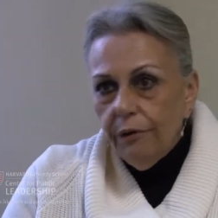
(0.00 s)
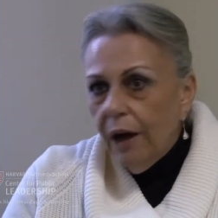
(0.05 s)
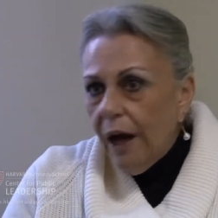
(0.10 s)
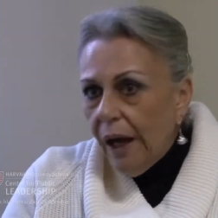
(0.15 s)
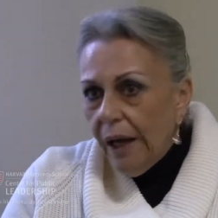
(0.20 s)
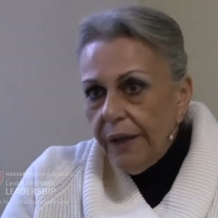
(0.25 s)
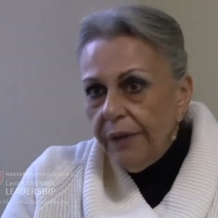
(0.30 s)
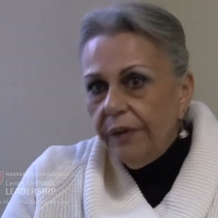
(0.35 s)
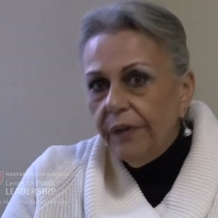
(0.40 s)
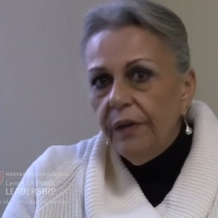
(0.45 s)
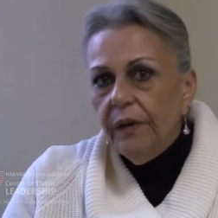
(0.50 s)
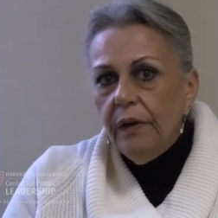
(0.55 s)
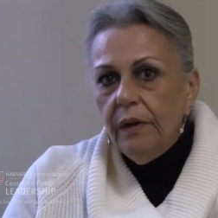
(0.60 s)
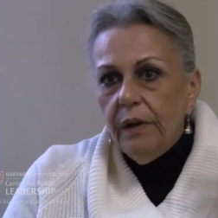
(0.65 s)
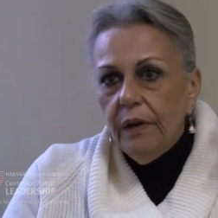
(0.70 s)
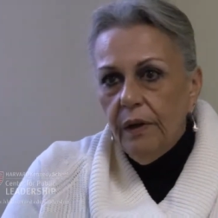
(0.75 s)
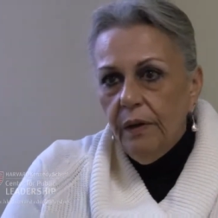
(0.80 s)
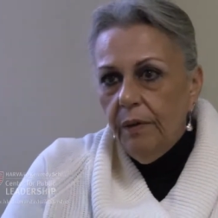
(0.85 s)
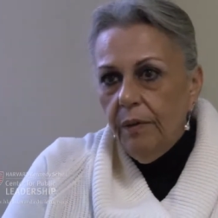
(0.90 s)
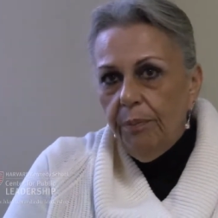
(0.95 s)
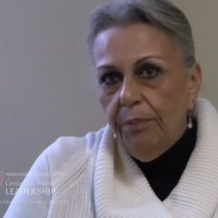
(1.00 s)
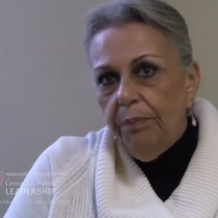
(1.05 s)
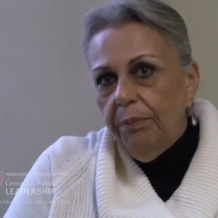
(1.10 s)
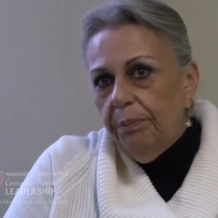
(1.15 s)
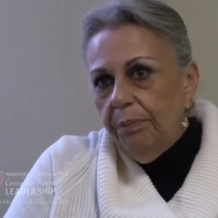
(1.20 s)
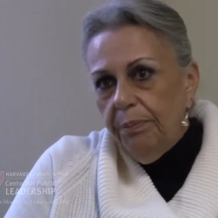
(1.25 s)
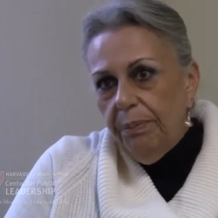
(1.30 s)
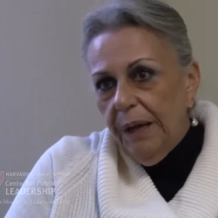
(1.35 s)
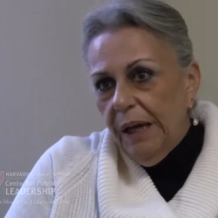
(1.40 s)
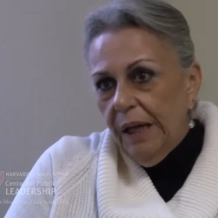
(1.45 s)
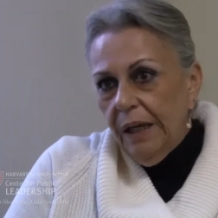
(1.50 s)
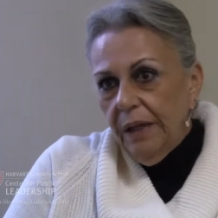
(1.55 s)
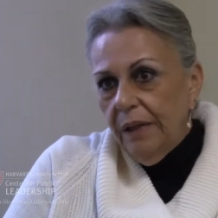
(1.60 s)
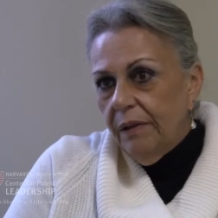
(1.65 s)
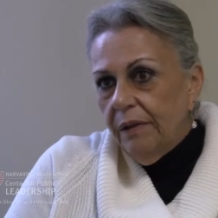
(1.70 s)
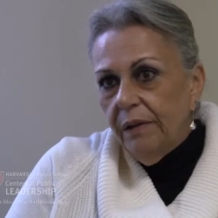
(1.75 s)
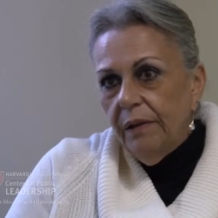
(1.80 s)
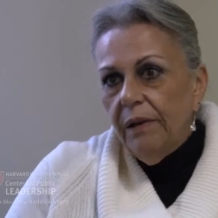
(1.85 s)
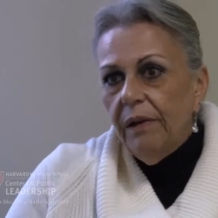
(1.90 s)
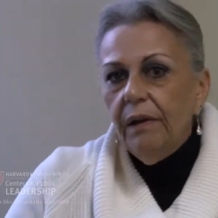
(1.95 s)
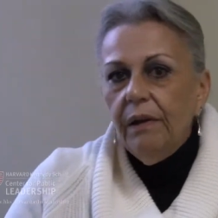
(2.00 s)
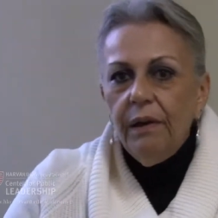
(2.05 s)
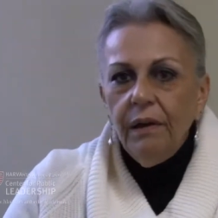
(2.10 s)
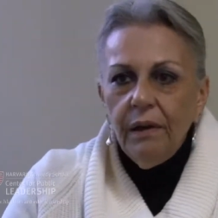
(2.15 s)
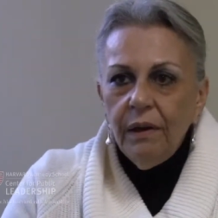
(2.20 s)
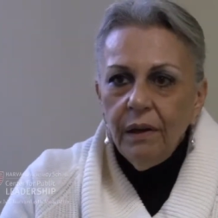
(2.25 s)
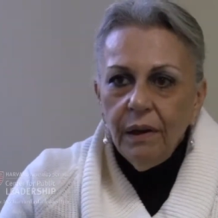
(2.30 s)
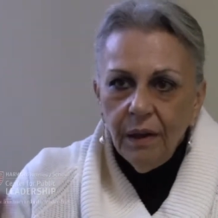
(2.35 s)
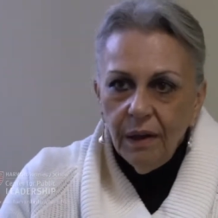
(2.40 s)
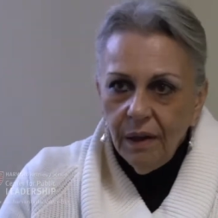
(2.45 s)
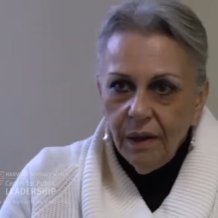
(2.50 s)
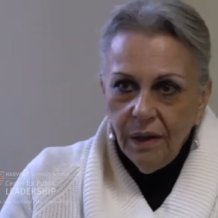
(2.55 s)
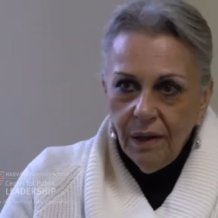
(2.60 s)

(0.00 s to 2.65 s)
writer, a painter,